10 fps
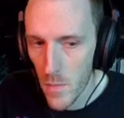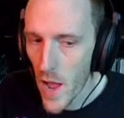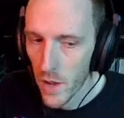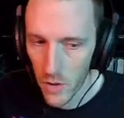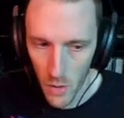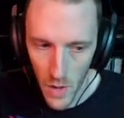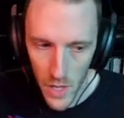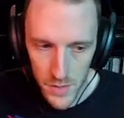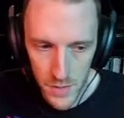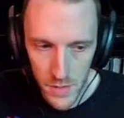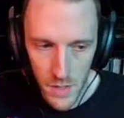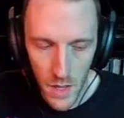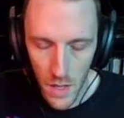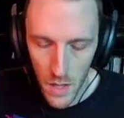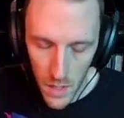Mac O S.
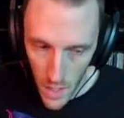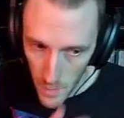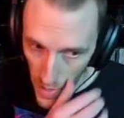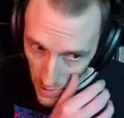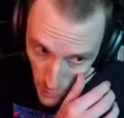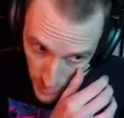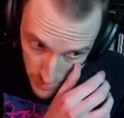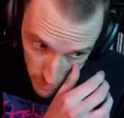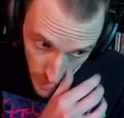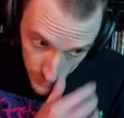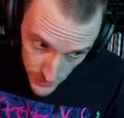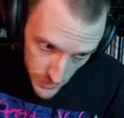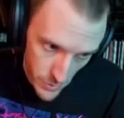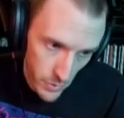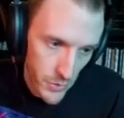And Mac O S mounts
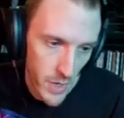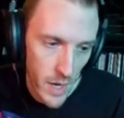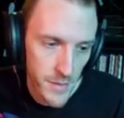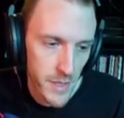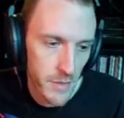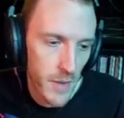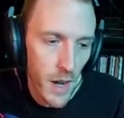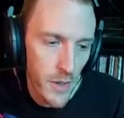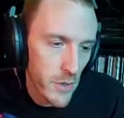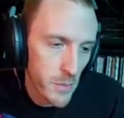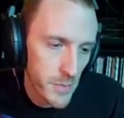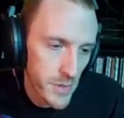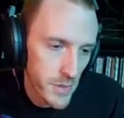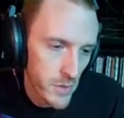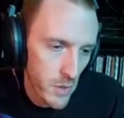external drives at volumes.
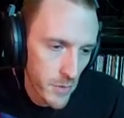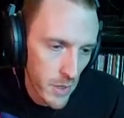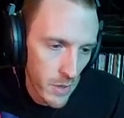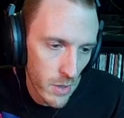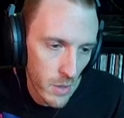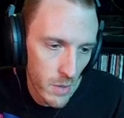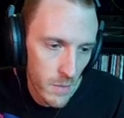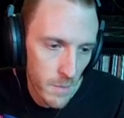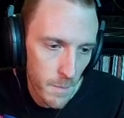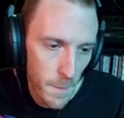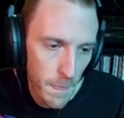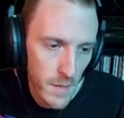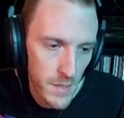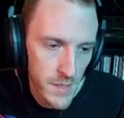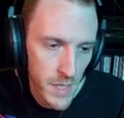So if we go
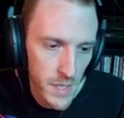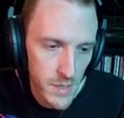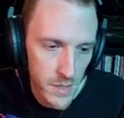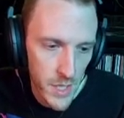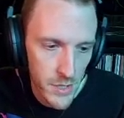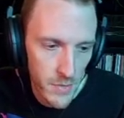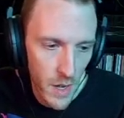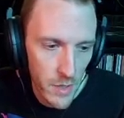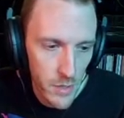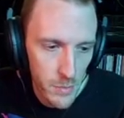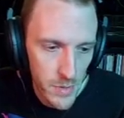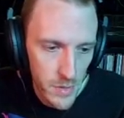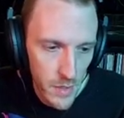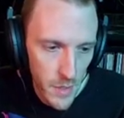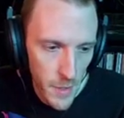cd slash volumes,
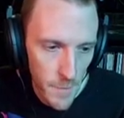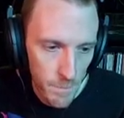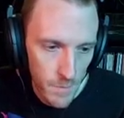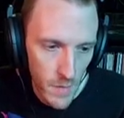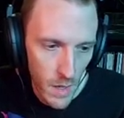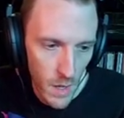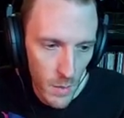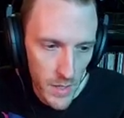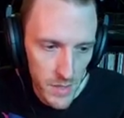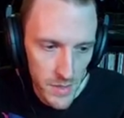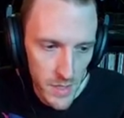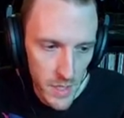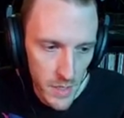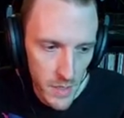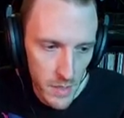uh, we can
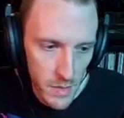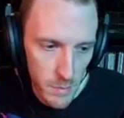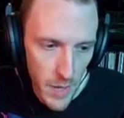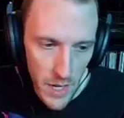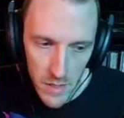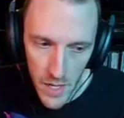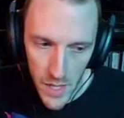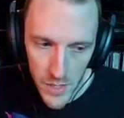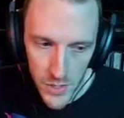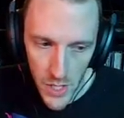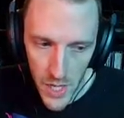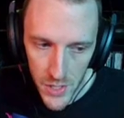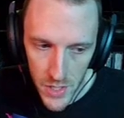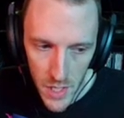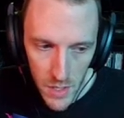see Macintosh H
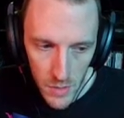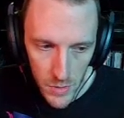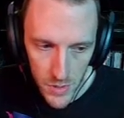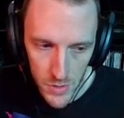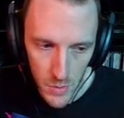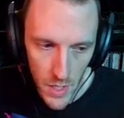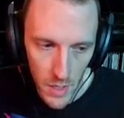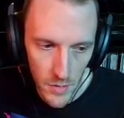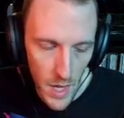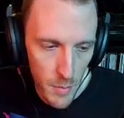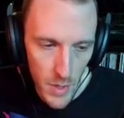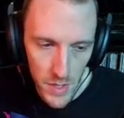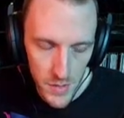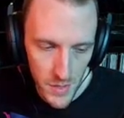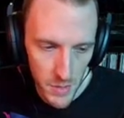D, which is where the operating
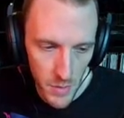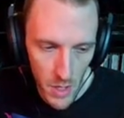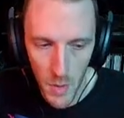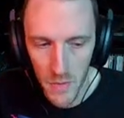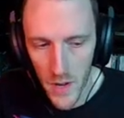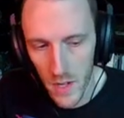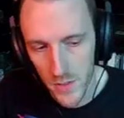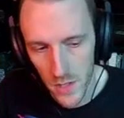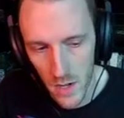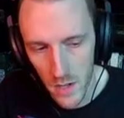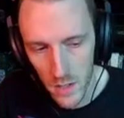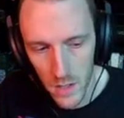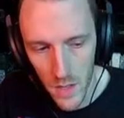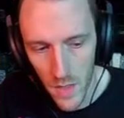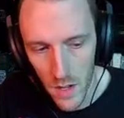system and all my files are,
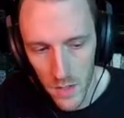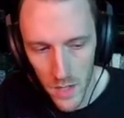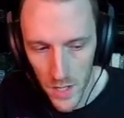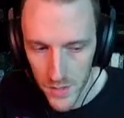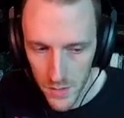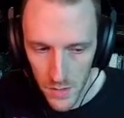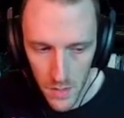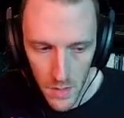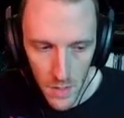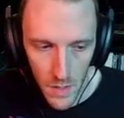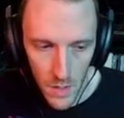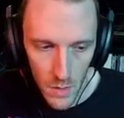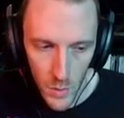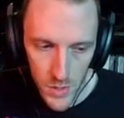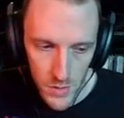and then dust,
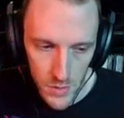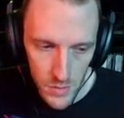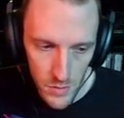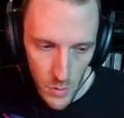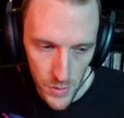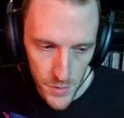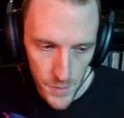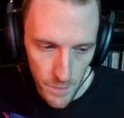which is Norns.